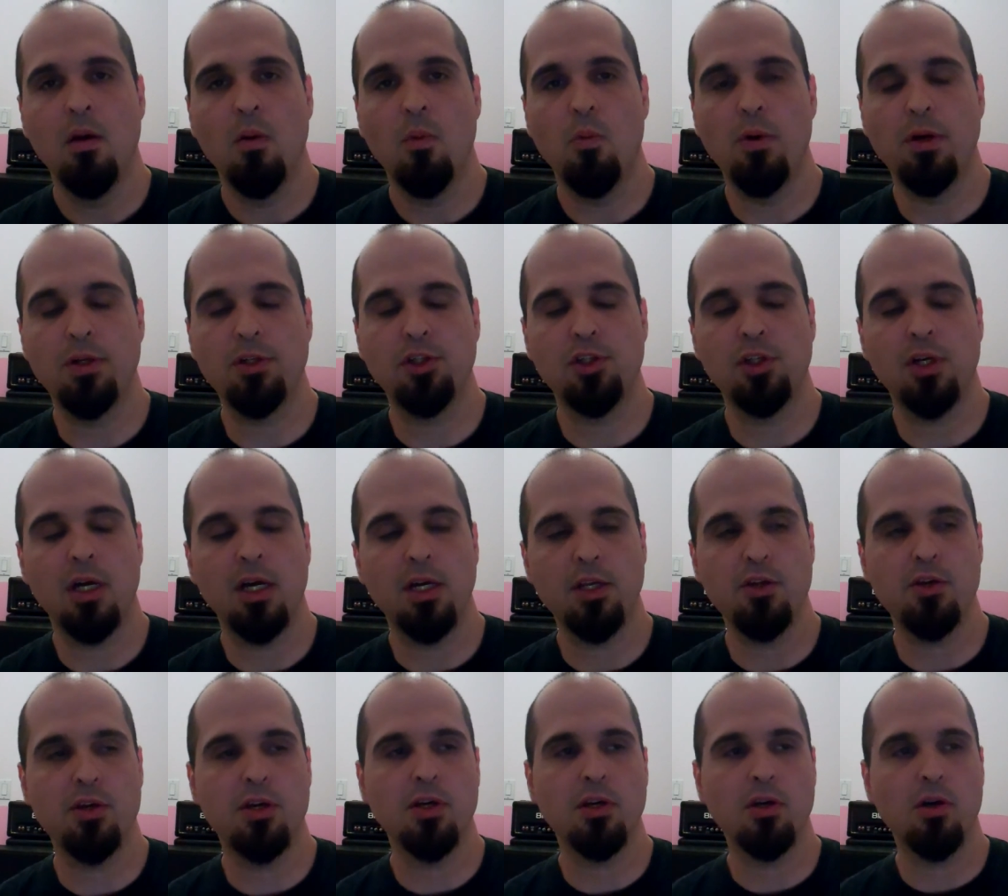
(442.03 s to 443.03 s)
which
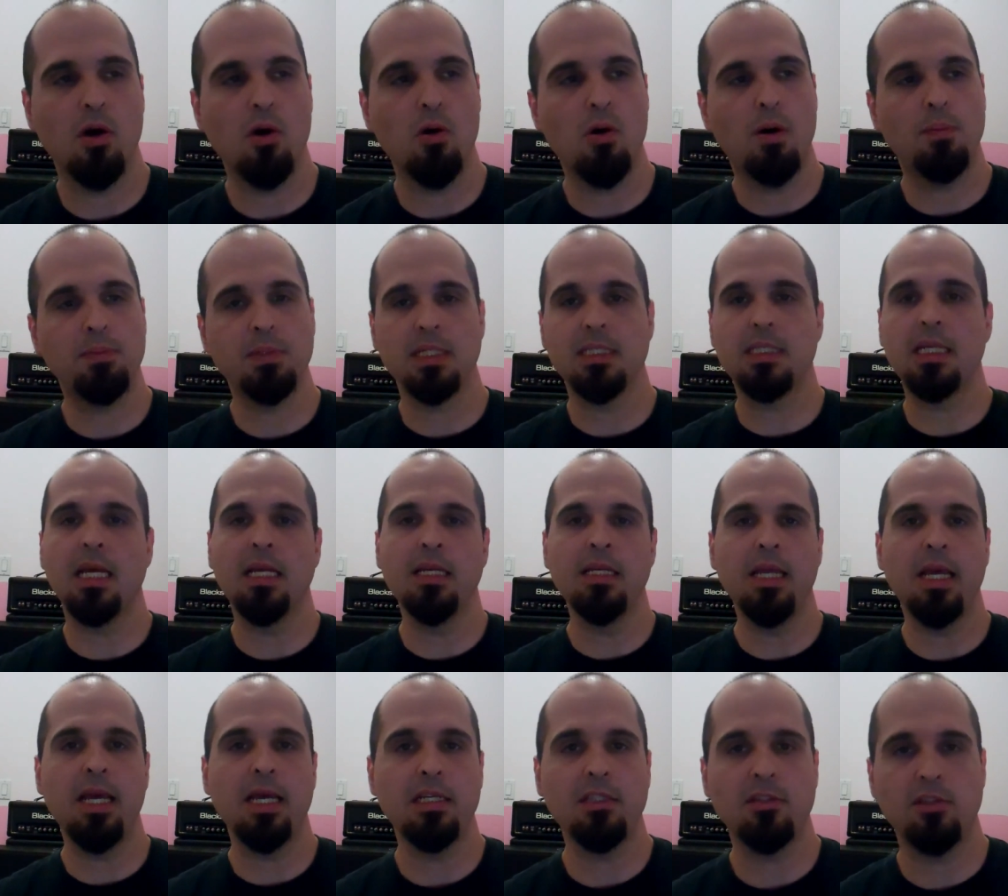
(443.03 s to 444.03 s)
you can go up to 10
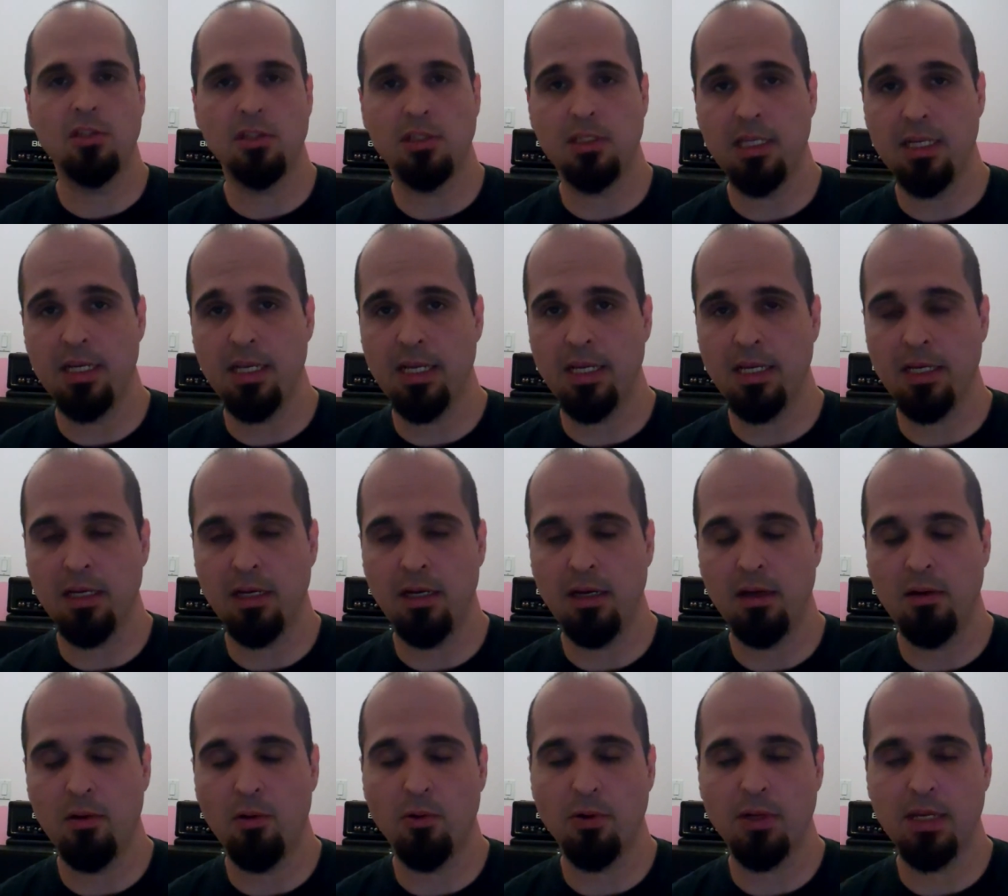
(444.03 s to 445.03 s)
days just eating
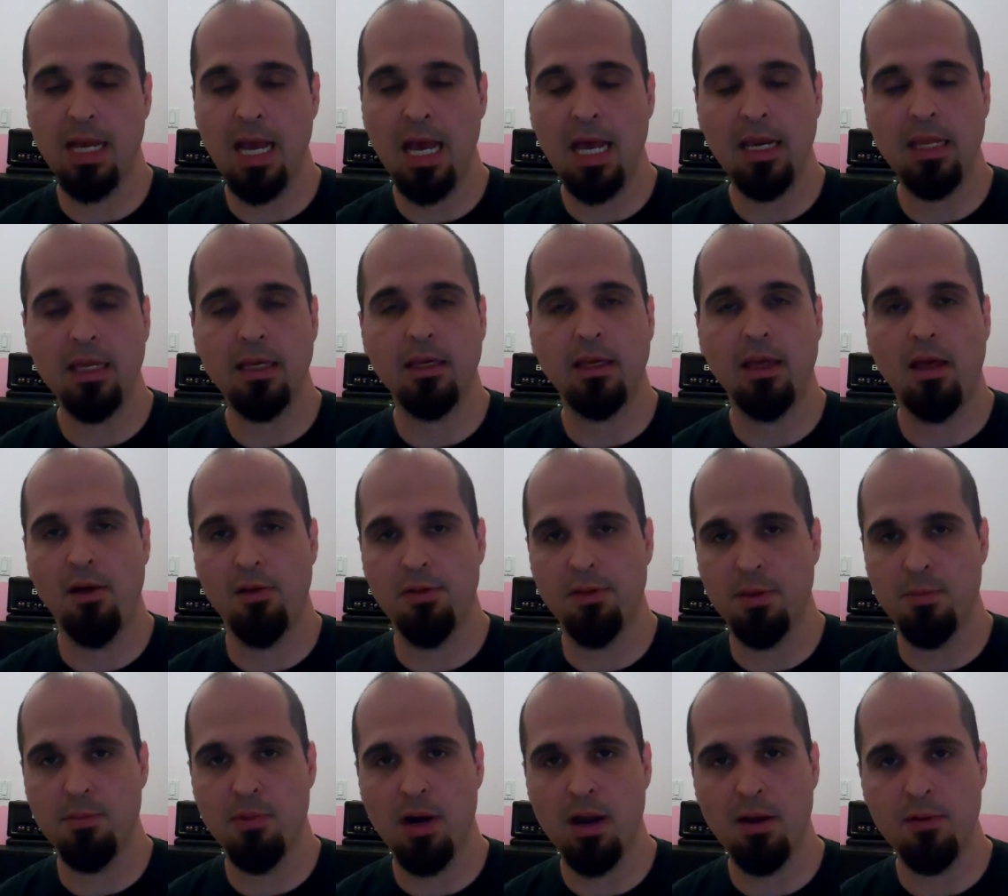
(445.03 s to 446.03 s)
organic, healthy
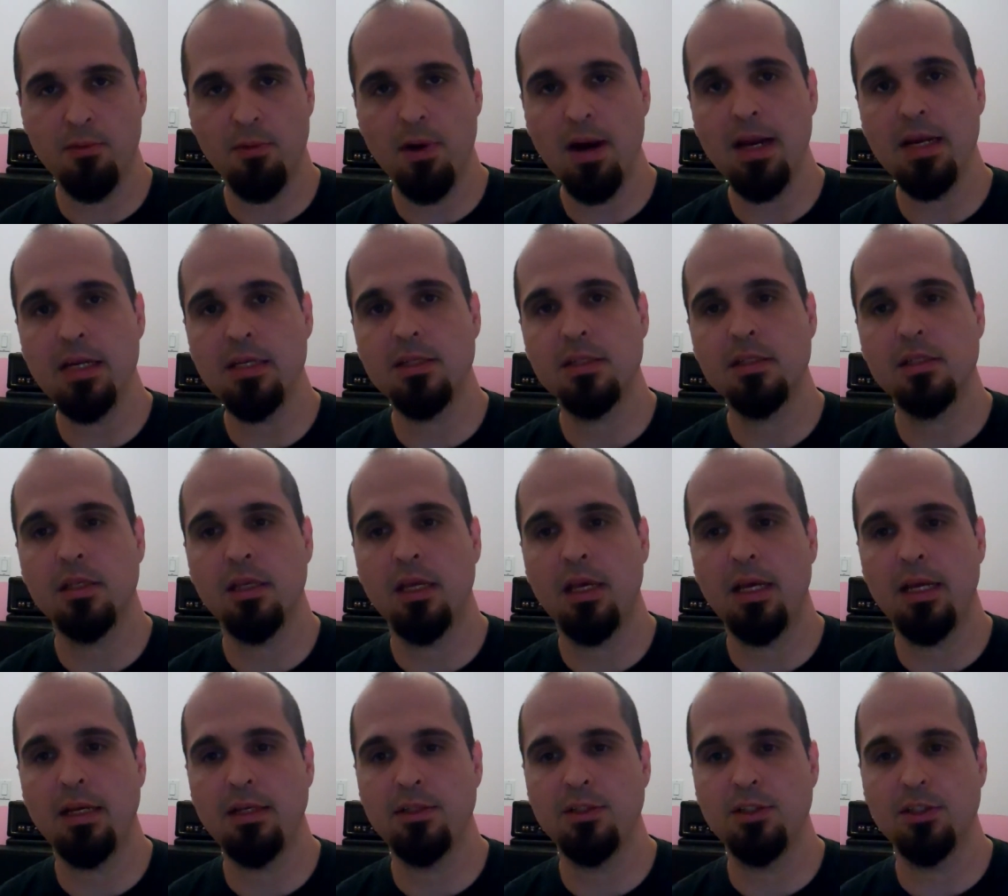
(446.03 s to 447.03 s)
brown rice
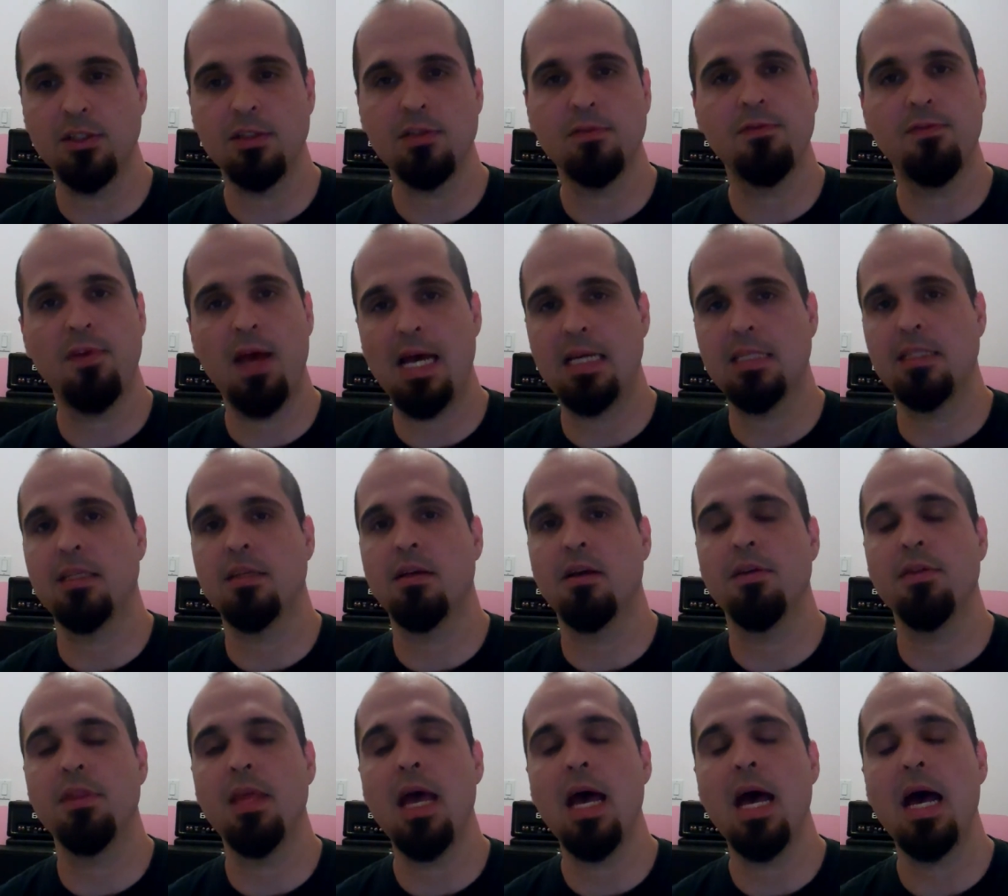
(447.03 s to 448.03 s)
and just fasting
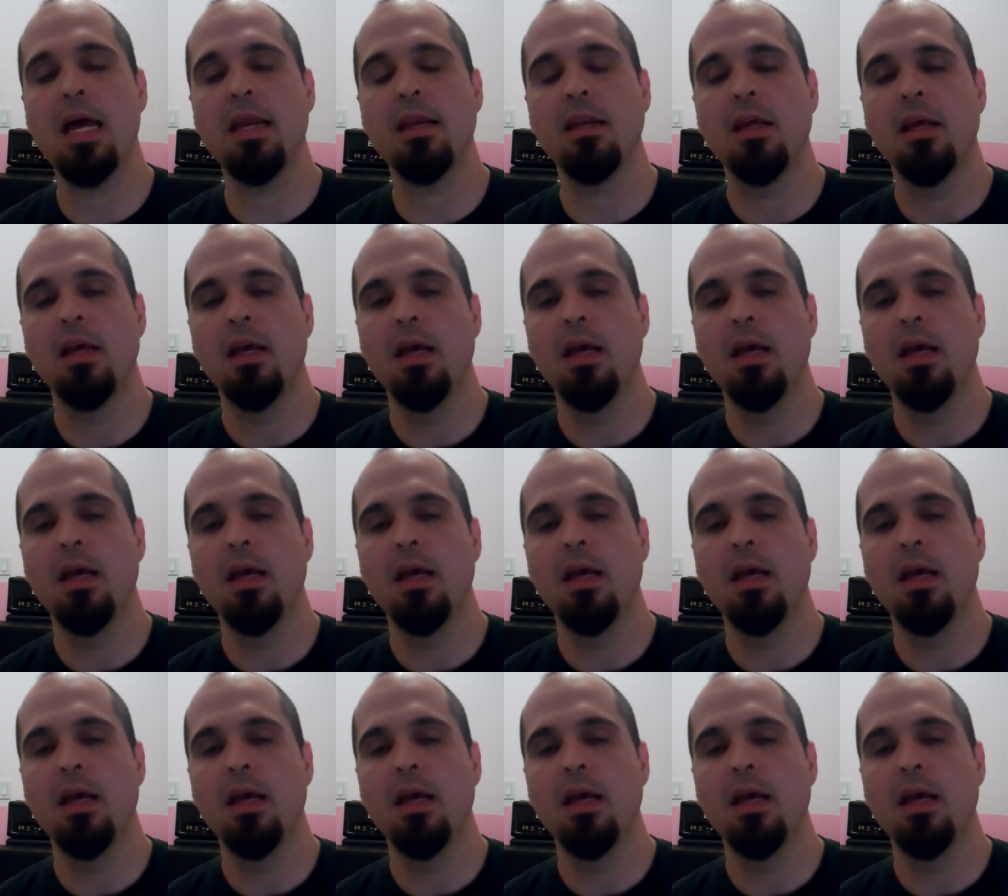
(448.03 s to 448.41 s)
on that.